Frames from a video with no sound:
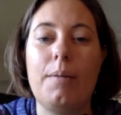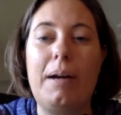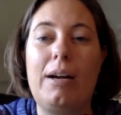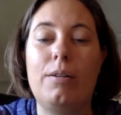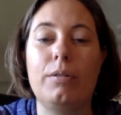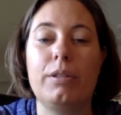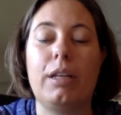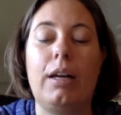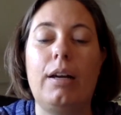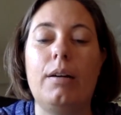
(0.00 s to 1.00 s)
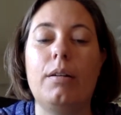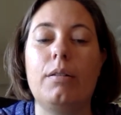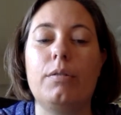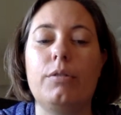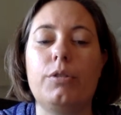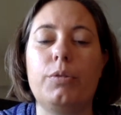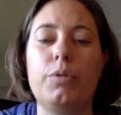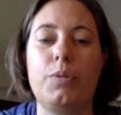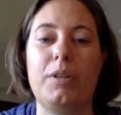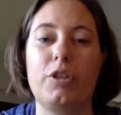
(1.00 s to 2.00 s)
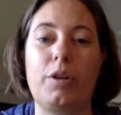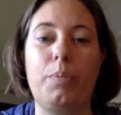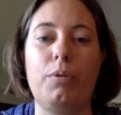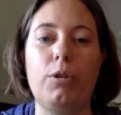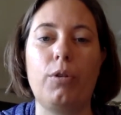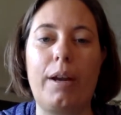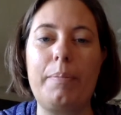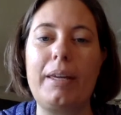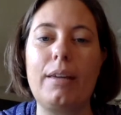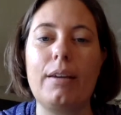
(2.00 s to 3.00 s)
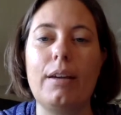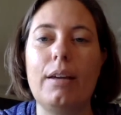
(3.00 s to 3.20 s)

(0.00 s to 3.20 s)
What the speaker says: about children's ministry programming.